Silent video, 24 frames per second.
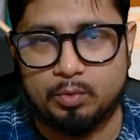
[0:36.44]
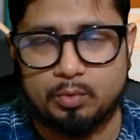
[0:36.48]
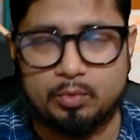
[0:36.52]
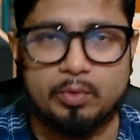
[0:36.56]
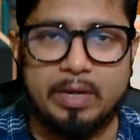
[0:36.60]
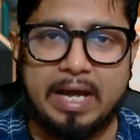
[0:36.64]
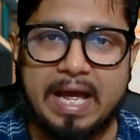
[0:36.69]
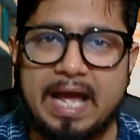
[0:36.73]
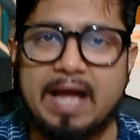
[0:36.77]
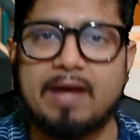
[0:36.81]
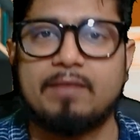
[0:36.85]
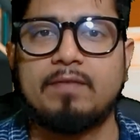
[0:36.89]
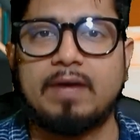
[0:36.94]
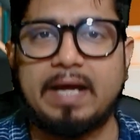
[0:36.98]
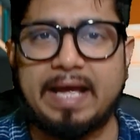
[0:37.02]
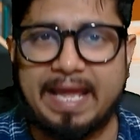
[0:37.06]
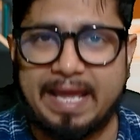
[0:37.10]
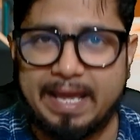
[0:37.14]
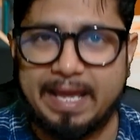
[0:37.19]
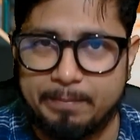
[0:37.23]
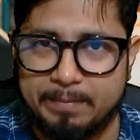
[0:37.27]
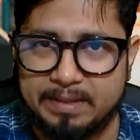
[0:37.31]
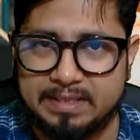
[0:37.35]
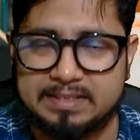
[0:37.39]
to have
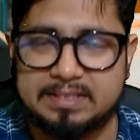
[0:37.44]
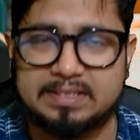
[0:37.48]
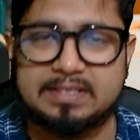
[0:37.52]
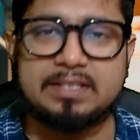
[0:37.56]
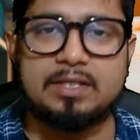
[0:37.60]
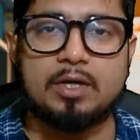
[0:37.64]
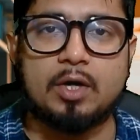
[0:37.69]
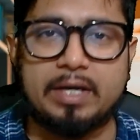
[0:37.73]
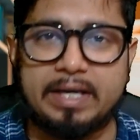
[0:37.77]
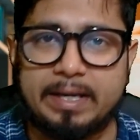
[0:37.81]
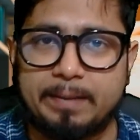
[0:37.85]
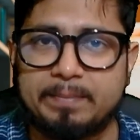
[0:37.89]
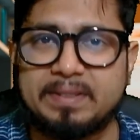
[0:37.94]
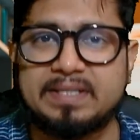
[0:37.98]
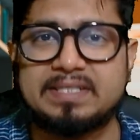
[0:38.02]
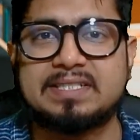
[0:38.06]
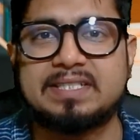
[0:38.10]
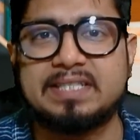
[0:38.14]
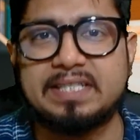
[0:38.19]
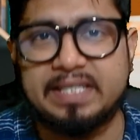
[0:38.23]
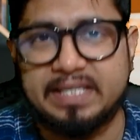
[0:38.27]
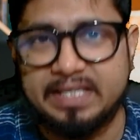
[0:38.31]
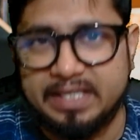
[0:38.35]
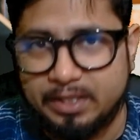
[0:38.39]
MSc or
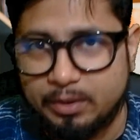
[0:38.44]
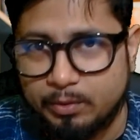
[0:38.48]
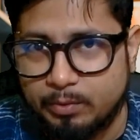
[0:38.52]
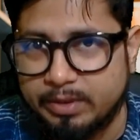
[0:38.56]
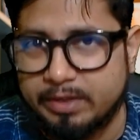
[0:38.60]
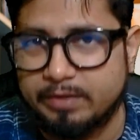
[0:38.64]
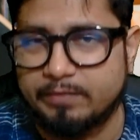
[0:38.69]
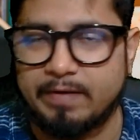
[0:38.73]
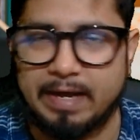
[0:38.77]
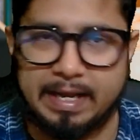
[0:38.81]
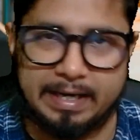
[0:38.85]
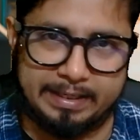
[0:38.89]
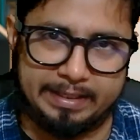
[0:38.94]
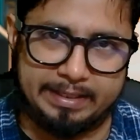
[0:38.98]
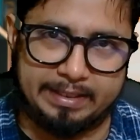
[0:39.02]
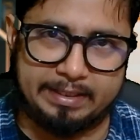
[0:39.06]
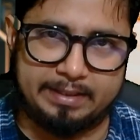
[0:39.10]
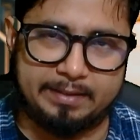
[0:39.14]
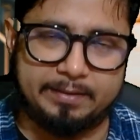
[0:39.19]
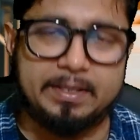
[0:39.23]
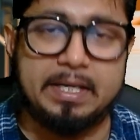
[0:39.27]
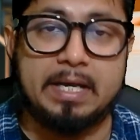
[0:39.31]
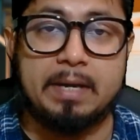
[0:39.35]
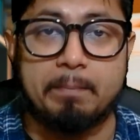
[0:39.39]
MSc
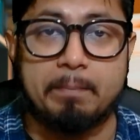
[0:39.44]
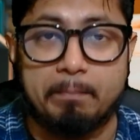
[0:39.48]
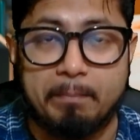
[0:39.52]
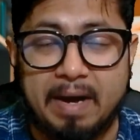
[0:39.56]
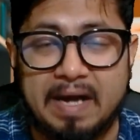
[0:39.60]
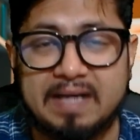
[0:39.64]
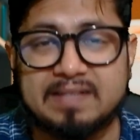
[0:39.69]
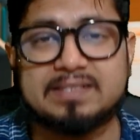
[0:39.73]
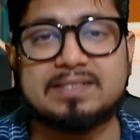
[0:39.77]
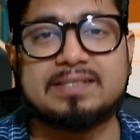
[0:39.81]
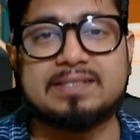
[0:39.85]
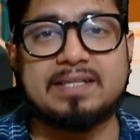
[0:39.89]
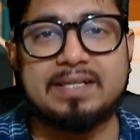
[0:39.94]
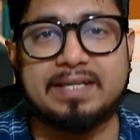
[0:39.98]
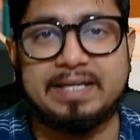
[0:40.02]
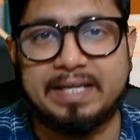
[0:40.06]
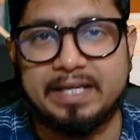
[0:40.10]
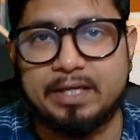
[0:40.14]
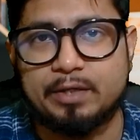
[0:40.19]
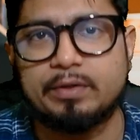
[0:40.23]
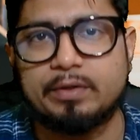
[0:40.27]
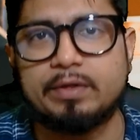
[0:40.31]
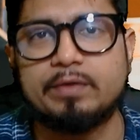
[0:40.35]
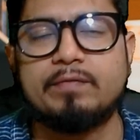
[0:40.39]
equivalent, master
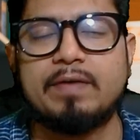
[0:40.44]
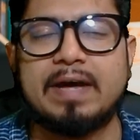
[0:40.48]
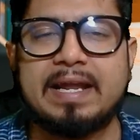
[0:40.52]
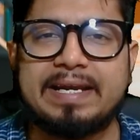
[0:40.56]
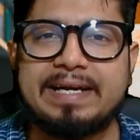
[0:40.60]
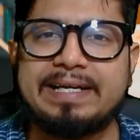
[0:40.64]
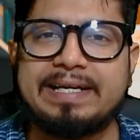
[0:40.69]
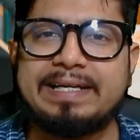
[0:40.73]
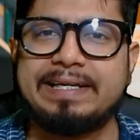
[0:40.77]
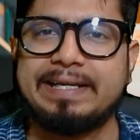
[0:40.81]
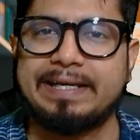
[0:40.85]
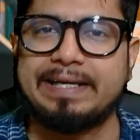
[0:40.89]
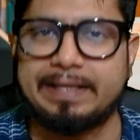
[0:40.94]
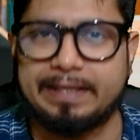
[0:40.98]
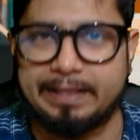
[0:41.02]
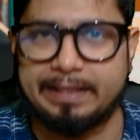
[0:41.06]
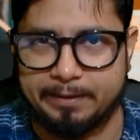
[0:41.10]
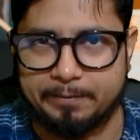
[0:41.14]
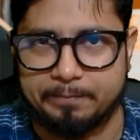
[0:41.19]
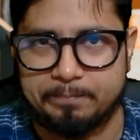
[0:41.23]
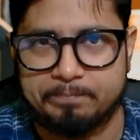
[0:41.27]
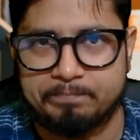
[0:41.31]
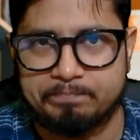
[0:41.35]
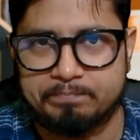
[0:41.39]
equivalent
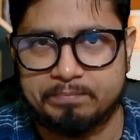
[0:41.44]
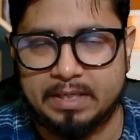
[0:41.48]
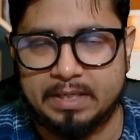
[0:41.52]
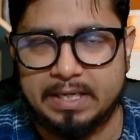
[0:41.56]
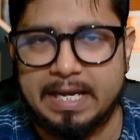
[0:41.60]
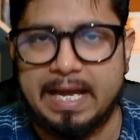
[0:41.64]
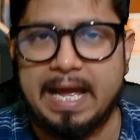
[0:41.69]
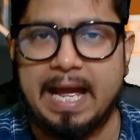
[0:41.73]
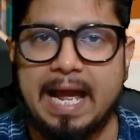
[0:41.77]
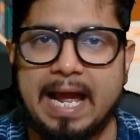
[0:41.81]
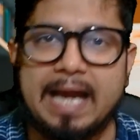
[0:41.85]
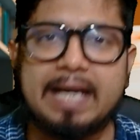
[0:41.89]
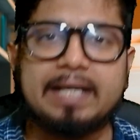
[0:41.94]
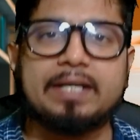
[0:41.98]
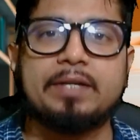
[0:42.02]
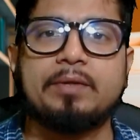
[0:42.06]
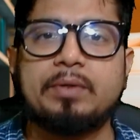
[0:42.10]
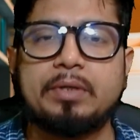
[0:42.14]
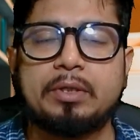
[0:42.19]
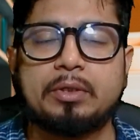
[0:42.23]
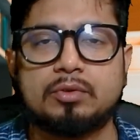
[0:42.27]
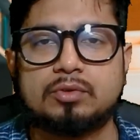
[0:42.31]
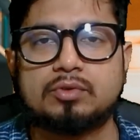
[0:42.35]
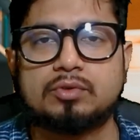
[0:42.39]
degree and you
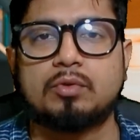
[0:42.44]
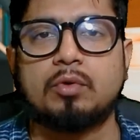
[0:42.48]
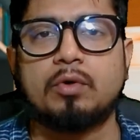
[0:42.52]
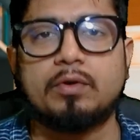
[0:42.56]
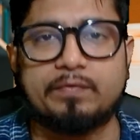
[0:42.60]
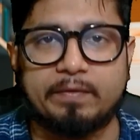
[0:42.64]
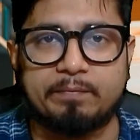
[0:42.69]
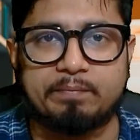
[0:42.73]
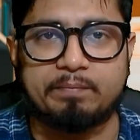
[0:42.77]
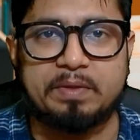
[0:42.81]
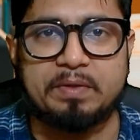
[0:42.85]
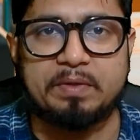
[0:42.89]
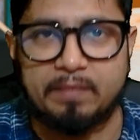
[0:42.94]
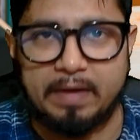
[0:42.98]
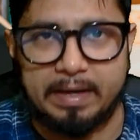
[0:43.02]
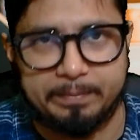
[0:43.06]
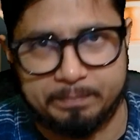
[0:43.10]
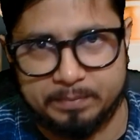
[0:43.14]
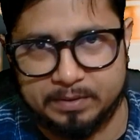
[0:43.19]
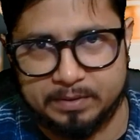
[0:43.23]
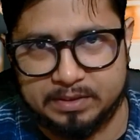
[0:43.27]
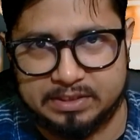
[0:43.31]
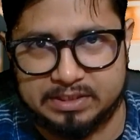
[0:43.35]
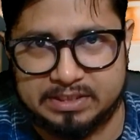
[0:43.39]
need to score
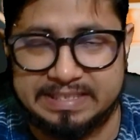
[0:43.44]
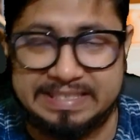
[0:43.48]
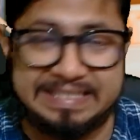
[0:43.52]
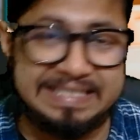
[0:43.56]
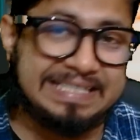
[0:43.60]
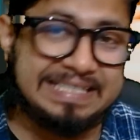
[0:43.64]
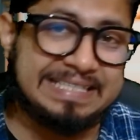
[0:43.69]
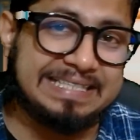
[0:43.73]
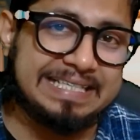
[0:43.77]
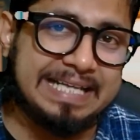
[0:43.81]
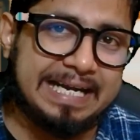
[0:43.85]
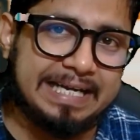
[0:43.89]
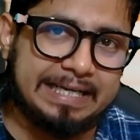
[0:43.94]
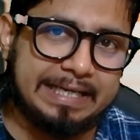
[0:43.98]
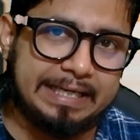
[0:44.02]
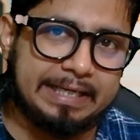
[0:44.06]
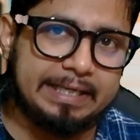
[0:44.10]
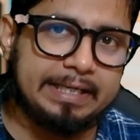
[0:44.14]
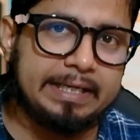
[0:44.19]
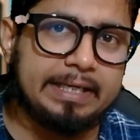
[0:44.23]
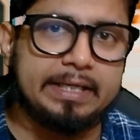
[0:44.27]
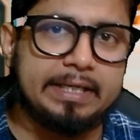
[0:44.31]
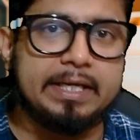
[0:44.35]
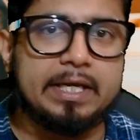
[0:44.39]
55% in that
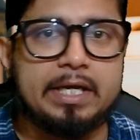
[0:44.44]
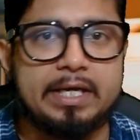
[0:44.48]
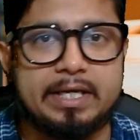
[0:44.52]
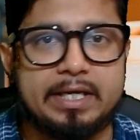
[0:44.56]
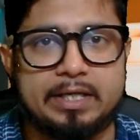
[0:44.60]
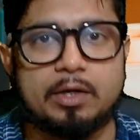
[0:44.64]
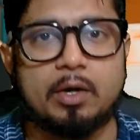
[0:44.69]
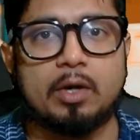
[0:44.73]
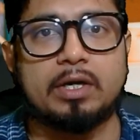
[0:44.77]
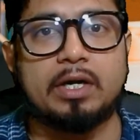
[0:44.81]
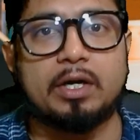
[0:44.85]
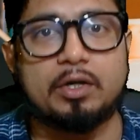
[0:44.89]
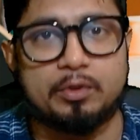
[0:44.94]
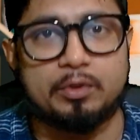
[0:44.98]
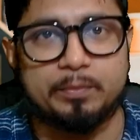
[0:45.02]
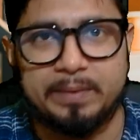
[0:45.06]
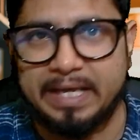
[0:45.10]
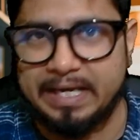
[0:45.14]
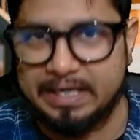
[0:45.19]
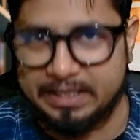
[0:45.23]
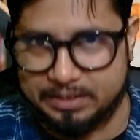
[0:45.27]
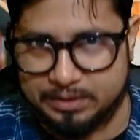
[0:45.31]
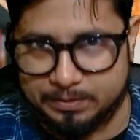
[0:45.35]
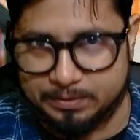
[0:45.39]
degree in order to
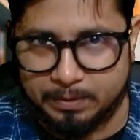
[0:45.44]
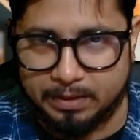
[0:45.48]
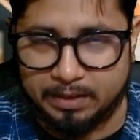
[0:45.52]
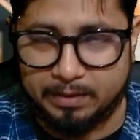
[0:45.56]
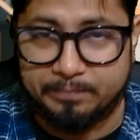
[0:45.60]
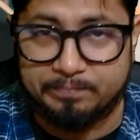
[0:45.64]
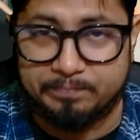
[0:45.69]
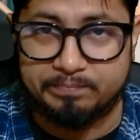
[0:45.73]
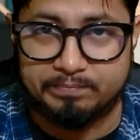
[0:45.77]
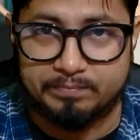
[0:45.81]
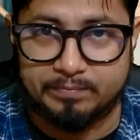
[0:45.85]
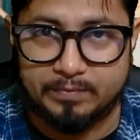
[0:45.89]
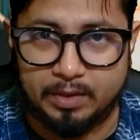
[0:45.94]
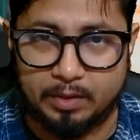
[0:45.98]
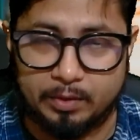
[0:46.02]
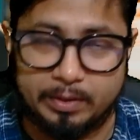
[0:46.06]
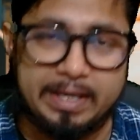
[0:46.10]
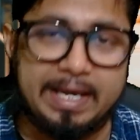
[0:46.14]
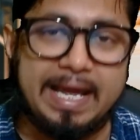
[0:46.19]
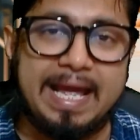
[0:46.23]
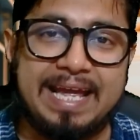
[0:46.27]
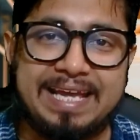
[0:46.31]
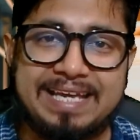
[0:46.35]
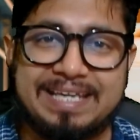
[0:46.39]
be eligible,
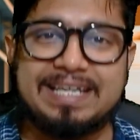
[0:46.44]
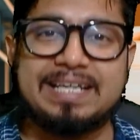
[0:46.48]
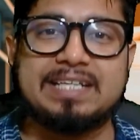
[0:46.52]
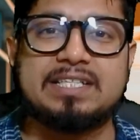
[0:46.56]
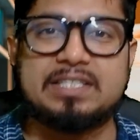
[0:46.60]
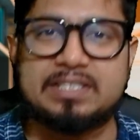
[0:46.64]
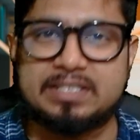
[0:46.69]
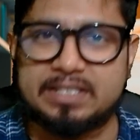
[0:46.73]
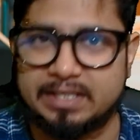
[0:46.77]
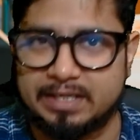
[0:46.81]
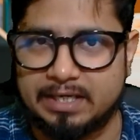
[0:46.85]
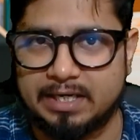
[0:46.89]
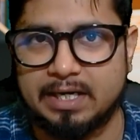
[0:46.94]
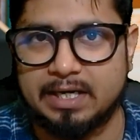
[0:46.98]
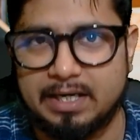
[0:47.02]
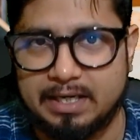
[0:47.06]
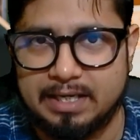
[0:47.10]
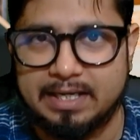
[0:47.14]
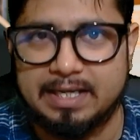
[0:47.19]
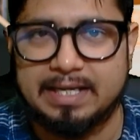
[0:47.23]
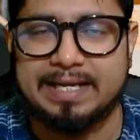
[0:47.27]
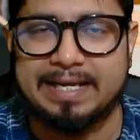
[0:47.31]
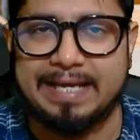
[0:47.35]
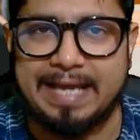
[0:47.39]
okay, in a general
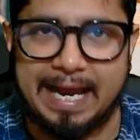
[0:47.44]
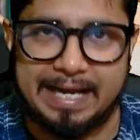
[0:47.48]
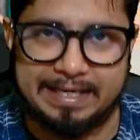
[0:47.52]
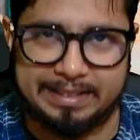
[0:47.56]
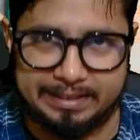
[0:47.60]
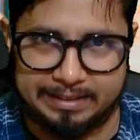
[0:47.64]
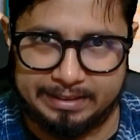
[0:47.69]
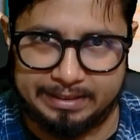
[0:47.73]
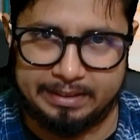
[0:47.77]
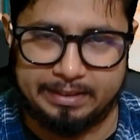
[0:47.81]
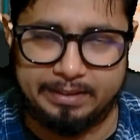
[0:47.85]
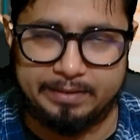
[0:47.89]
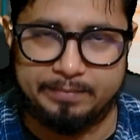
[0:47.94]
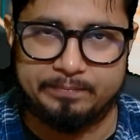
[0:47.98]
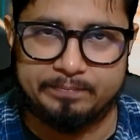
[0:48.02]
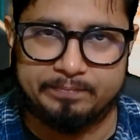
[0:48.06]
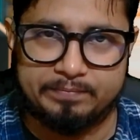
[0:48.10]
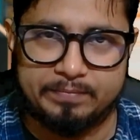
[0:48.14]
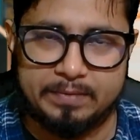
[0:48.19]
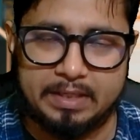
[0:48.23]
category.